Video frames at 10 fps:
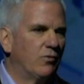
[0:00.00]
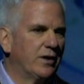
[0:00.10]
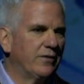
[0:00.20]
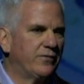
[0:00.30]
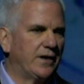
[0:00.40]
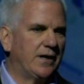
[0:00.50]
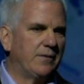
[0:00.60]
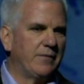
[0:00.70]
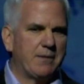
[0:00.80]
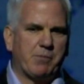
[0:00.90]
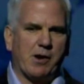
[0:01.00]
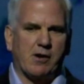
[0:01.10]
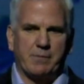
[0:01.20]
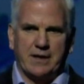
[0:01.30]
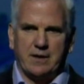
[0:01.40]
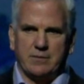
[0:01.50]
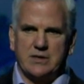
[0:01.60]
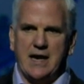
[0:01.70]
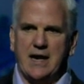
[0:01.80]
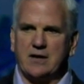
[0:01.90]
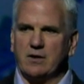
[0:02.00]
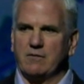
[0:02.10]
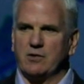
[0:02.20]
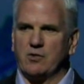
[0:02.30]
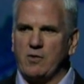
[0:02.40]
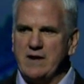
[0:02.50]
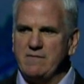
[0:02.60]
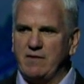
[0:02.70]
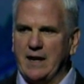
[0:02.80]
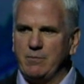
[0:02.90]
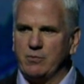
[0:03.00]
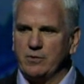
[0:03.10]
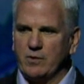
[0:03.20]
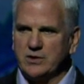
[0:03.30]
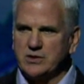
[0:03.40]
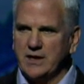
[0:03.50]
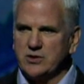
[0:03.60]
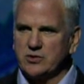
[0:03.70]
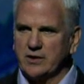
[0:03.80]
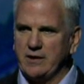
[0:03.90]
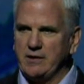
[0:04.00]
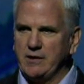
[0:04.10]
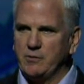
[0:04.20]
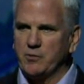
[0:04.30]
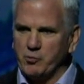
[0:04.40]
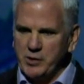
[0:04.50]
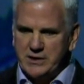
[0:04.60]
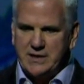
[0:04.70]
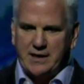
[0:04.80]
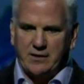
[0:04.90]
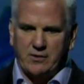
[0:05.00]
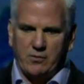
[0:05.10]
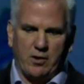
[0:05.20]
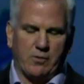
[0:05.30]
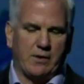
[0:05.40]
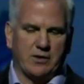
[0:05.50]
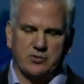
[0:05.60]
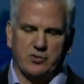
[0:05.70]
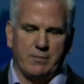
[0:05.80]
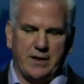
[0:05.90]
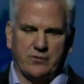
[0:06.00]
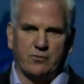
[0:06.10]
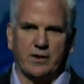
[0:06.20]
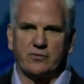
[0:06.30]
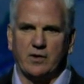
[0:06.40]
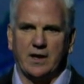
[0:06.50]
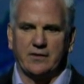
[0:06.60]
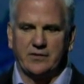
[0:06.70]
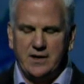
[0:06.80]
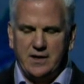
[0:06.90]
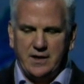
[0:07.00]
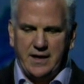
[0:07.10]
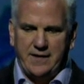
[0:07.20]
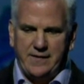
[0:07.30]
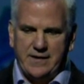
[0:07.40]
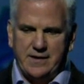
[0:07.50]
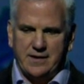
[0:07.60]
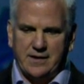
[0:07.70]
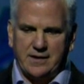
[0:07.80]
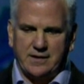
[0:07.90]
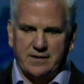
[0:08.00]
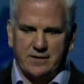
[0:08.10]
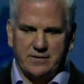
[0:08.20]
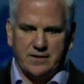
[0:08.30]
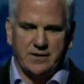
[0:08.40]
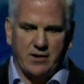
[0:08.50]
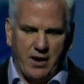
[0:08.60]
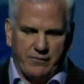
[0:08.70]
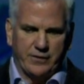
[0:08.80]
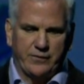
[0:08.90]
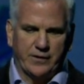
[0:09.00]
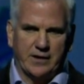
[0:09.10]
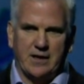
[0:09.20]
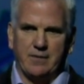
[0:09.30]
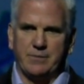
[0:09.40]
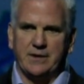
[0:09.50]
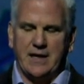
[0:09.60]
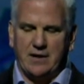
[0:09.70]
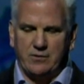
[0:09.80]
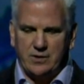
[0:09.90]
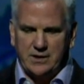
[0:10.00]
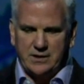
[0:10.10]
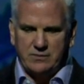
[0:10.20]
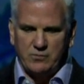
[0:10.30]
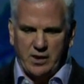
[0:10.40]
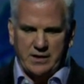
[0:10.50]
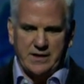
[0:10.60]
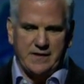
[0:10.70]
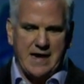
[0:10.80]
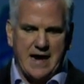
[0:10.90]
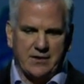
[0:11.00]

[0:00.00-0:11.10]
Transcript: What if that park becomes the anchor of a great, vibrant residential area with retail all around, tremendous restaurants, and the office filling up, and now, again, the